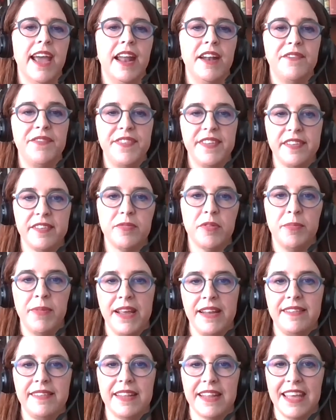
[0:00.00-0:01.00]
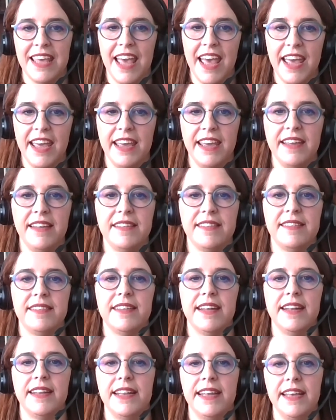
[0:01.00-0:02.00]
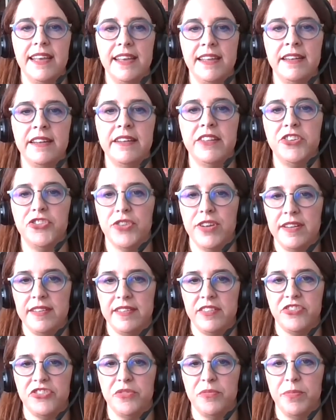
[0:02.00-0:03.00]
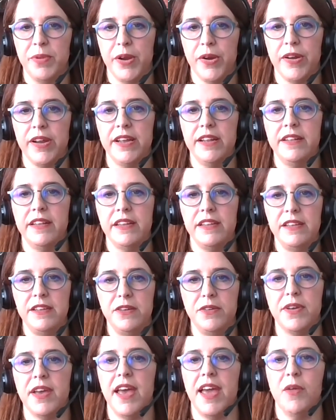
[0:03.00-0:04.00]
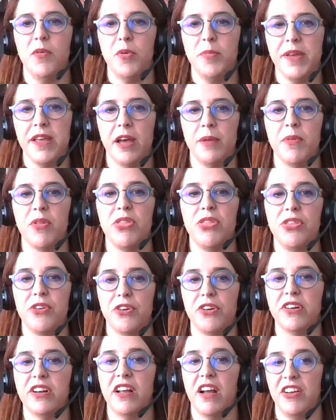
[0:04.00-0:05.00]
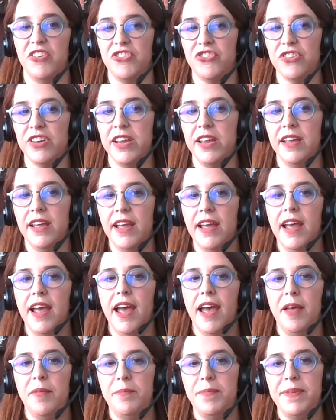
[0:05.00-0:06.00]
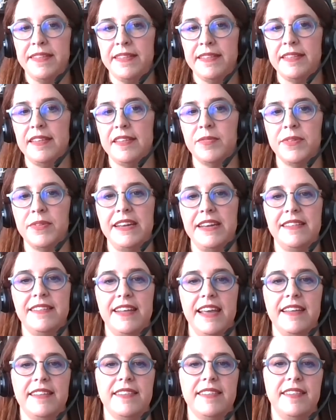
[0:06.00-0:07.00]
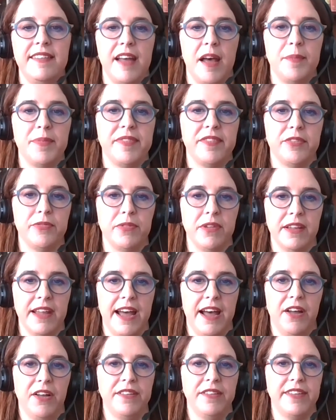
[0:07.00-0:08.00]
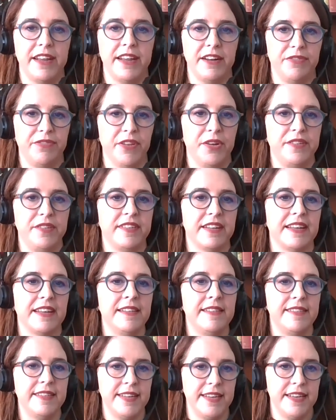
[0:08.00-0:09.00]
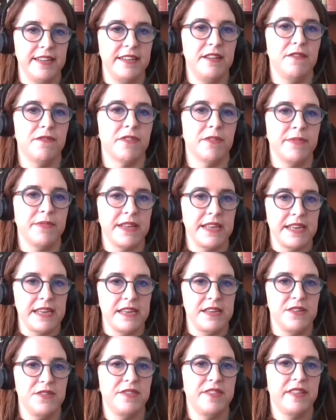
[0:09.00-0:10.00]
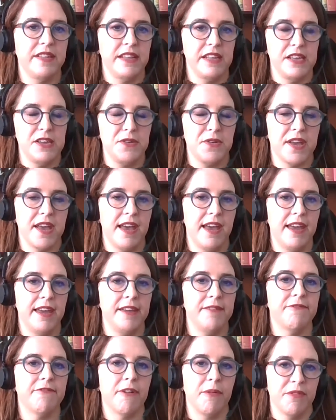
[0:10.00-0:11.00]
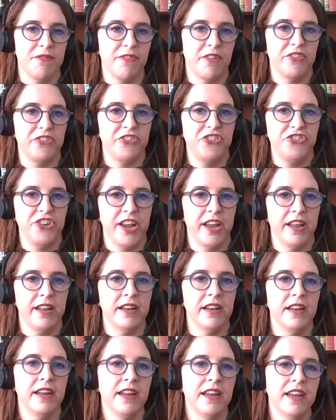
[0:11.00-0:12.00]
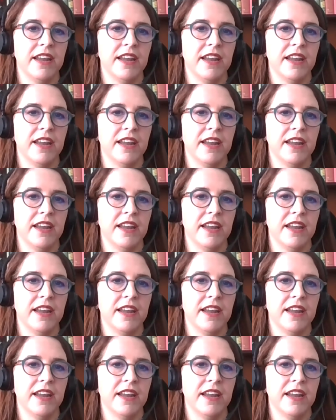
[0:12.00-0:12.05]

And if this remains the case, at the end of the transition period, the UK will become a third country, and businesses will need to take steps to allow data flows to continue from the EU to the UK from the 1st of Jan.